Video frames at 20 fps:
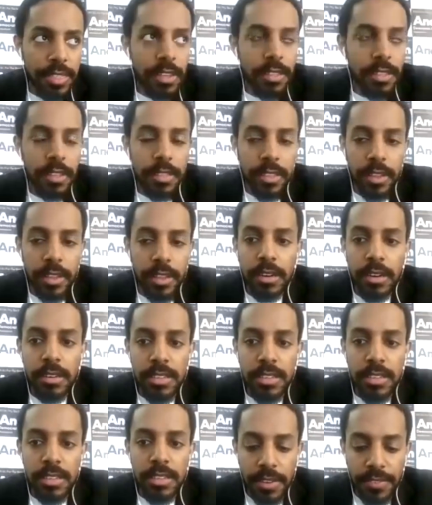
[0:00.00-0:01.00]
that there are
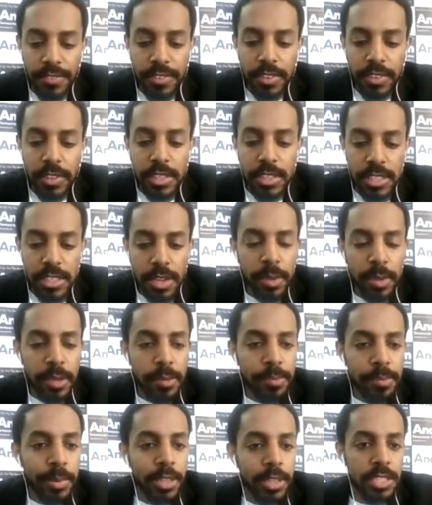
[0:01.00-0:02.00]
definitely some people in the
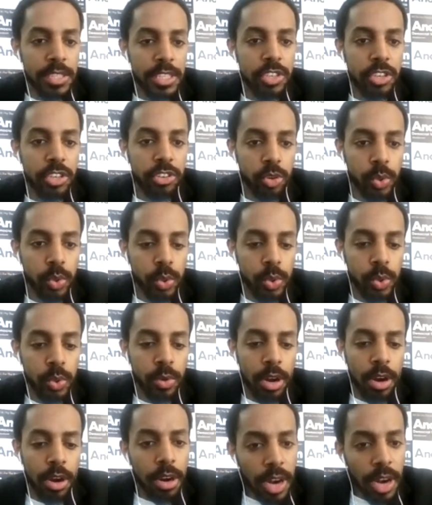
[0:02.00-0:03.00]
district who
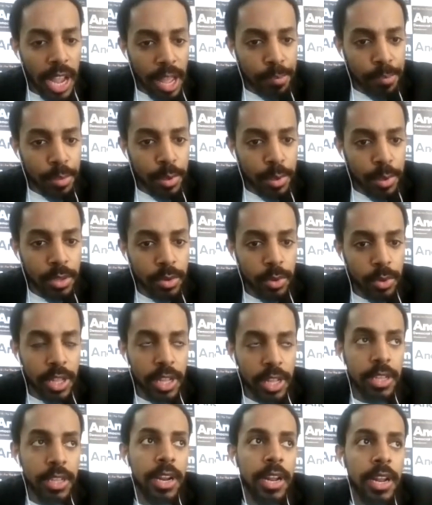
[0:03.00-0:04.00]
are happy with
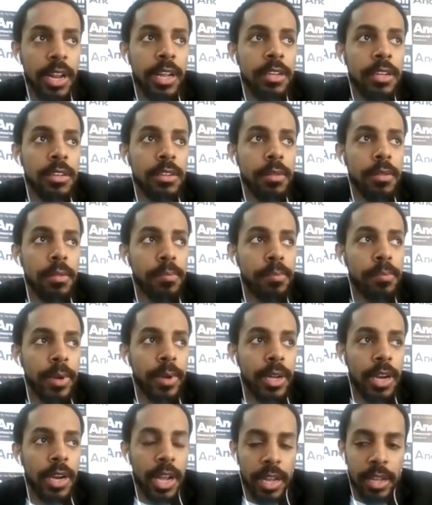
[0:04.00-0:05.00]
Eliot Engel,
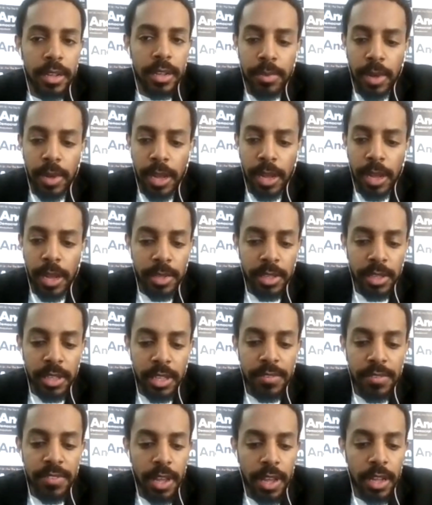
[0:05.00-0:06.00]
but I
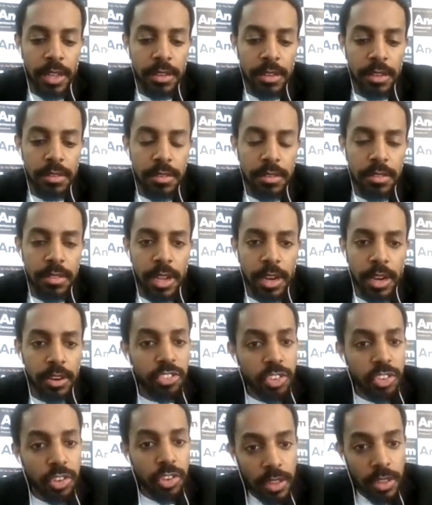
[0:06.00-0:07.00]
believe that they are
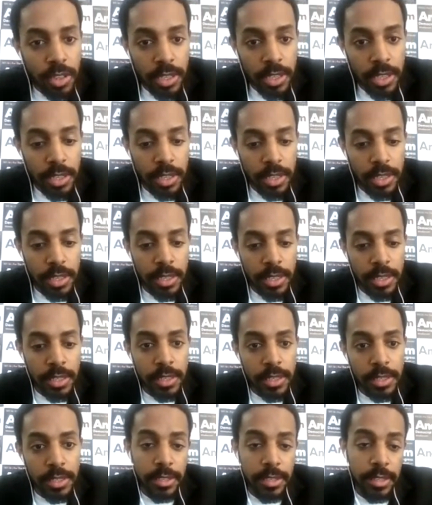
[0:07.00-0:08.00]
certainly
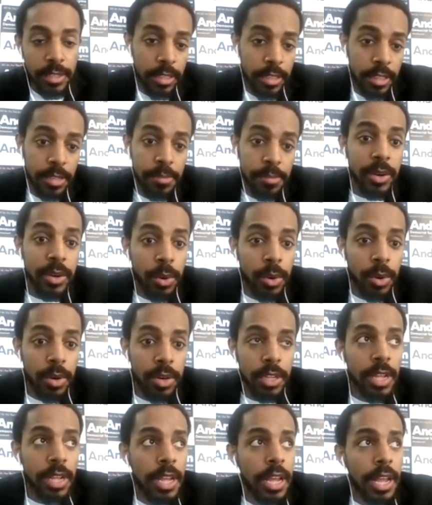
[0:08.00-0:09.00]
in the
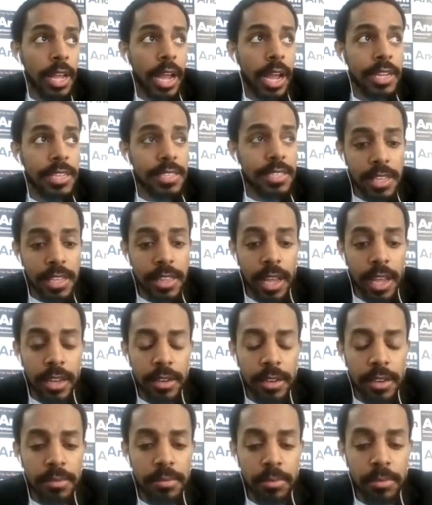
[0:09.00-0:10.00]
minority. I say
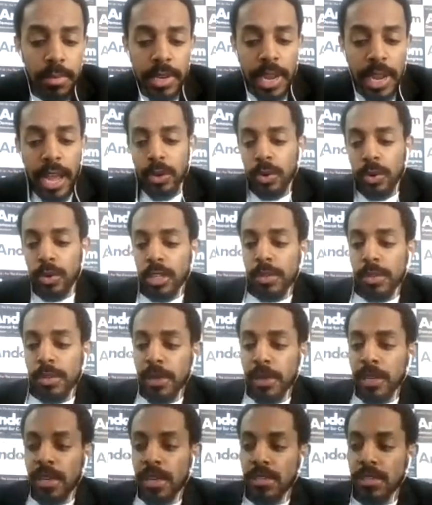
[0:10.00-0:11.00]
that not only
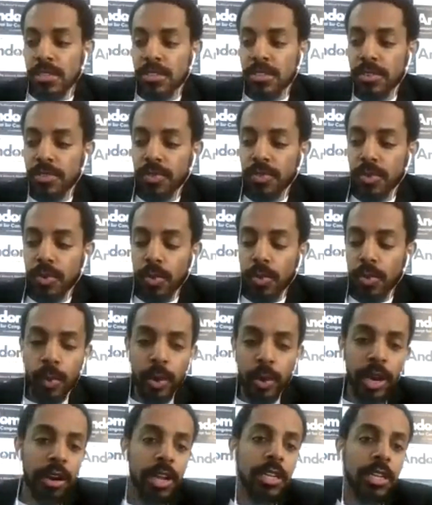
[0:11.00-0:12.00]
because of where
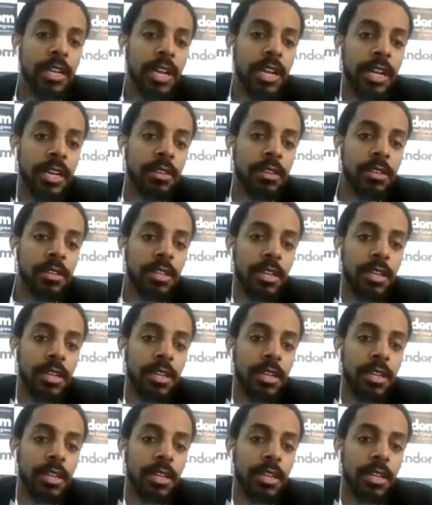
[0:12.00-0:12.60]
Eliot Engel